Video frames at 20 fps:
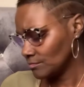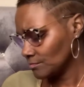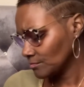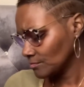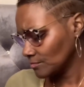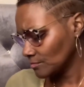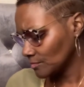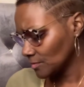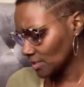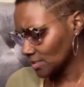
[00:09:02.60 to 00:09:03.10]

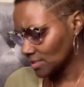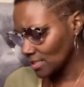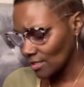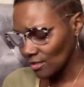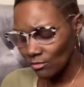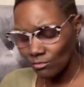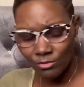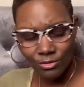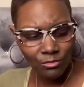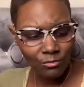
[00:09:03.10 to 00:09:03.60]
Because I don't
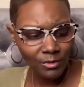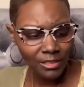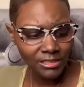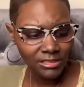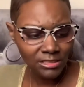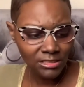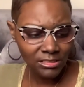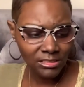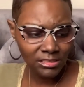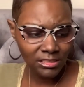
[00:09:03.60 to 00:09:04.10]
want to waste
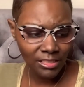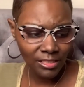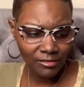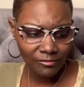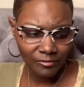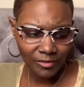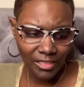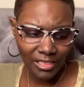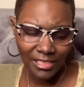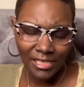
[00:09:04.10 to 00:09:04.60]
the
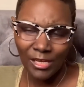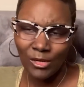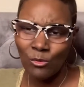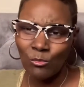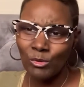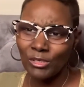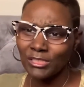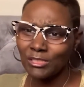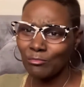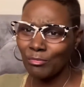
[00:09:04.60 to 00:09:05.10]
stuff and I don't
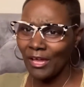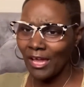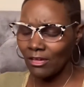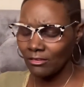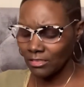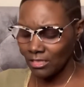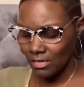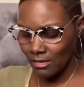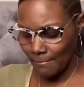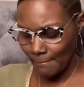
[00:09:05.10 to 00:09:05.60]
want it to pile
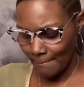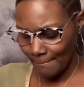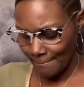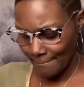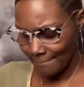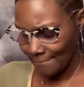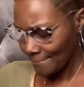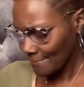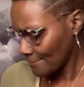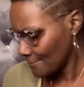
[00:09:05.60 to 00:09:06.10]

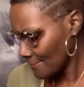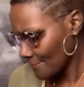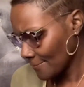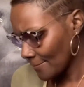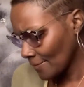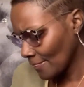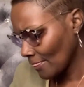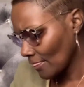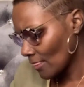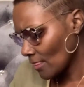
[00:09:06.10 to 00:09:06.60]

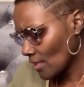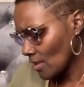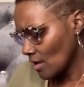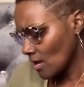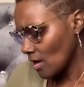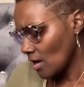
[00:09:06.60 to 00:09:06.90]
up.